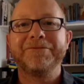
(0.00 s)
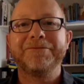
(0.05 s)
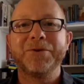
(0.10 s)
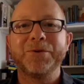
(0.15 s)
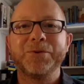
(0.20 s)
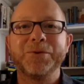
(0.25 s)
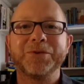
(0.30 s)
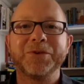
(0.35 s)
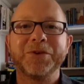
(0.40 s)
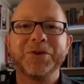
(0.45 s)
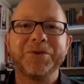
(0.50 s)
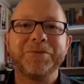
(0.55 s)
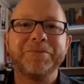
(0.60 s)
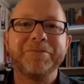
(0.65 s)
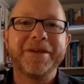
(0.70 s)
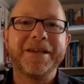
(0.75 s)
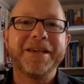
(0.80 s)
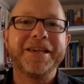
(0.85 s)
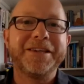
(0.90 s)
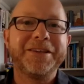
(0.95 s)
falls on
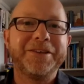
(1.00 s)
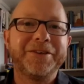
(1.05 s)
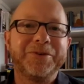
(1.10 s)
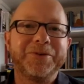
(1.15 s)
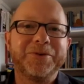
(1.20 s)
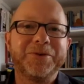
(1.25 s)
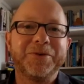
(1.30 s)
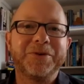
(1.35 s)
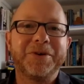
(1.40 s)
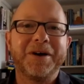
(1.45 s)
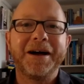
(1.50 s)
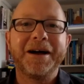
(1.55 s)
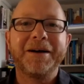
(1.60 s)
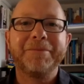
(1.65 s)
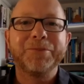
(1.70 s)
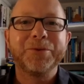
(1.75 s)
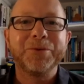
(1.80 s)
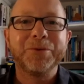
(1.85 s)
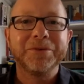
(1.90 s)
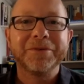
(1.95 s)
me, your
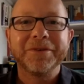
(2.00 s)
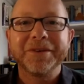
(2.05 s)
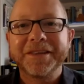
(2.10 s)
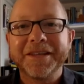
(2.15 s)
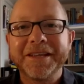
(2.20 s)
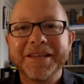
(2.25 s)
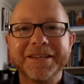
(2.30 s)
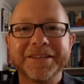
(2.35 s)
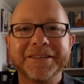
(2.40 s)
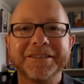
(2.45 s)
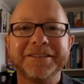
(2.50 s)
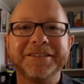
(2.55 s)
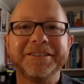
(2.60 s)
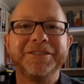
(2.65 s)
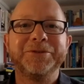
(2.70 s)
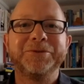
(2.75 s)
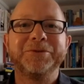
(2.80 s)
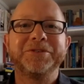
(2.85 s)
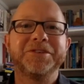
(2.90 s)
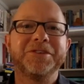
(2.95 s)
humble deacon,
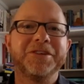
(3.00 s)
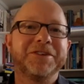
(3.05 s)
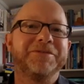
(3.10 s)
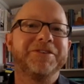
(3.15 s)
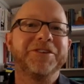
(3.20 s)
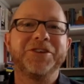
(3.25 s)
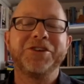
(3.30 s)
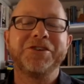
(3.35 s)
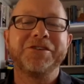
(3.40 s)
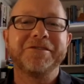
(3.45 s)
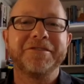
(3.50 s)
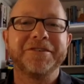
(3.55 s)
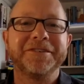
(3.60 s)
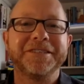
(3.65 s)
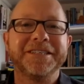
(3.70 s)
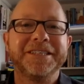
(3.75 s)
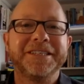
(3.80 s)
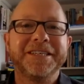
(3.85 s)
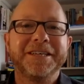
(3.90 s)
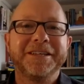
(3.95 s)
your serving curate,
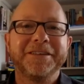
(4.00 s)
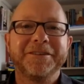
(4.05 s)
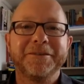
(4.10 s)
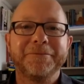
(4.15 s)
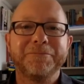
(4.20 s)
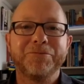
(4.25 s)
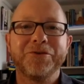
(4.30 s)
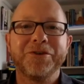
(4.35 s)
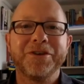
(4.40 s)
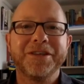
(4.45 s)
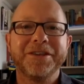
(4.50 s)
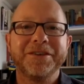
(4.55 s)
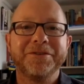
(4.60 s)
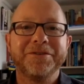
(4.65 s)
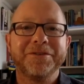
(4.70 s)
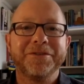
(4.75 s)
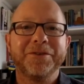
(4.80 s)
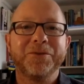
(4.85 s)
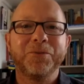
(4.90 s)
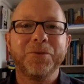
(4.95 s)
to bring
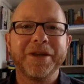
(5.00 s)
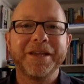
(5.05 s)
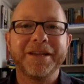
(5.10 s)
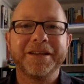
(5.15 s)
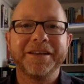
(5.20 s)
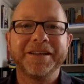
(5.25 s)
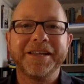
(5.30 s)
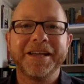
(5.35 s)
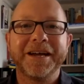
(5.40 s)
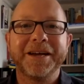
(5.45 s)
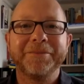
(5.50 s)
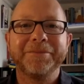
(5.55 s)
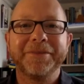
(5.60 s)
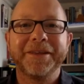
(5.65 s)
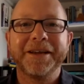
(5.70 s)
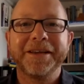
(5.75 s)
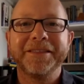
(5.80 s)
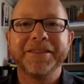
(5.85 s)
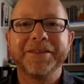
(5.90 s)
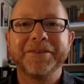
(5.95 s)
you the weekly
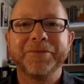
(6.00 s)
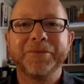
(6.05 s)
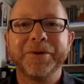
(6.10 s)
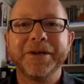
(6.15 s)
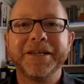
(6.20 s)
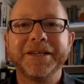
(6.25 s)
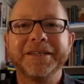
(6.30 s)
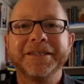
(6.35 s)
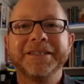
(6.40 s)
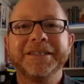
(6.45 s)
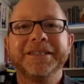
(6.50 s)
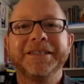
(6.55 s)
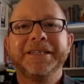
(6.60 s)
update this week.